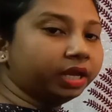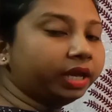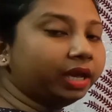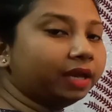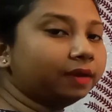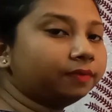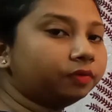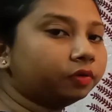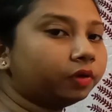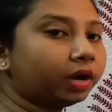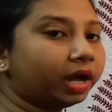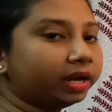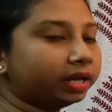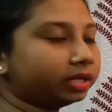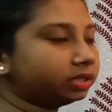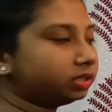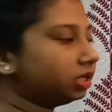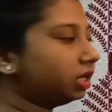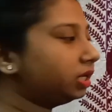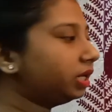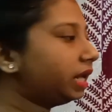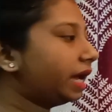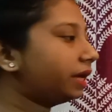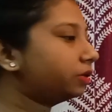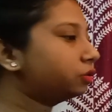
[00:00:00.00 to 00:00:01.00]
If you
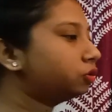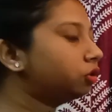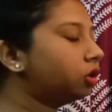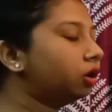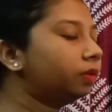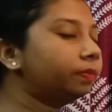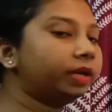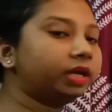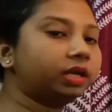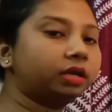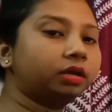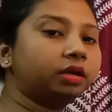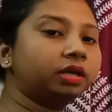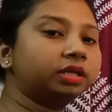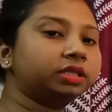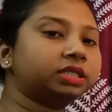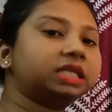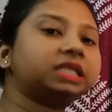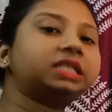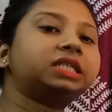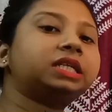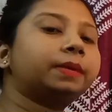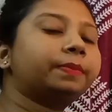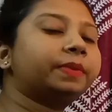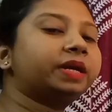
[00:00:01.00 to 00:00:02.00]
understand taxonomy,
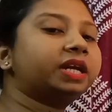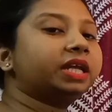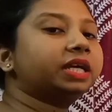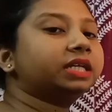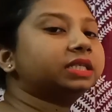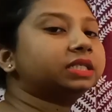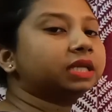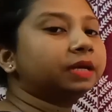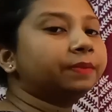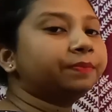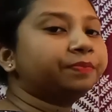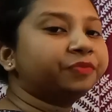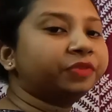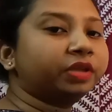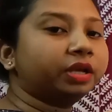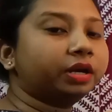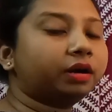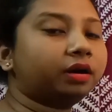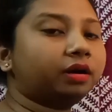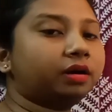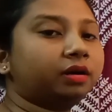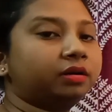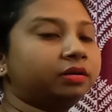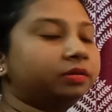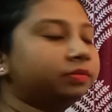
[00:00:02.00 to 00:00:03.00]
systematics
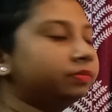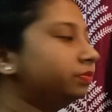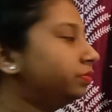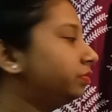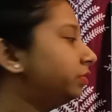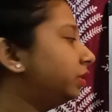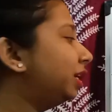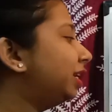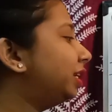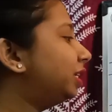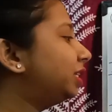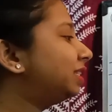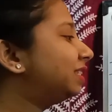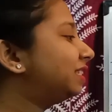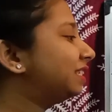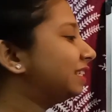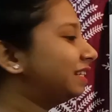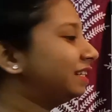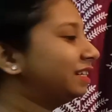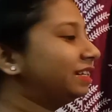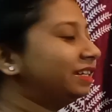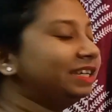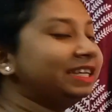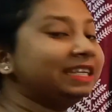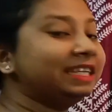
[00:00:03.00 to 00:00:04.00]
is
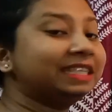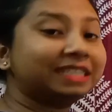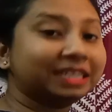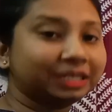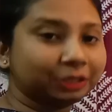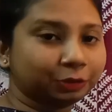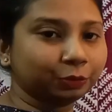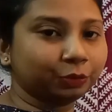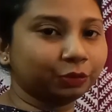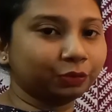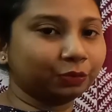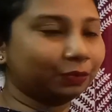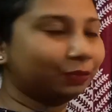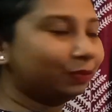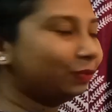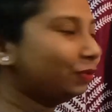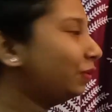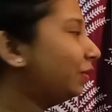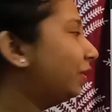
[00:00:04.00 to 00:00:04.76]
easy to you.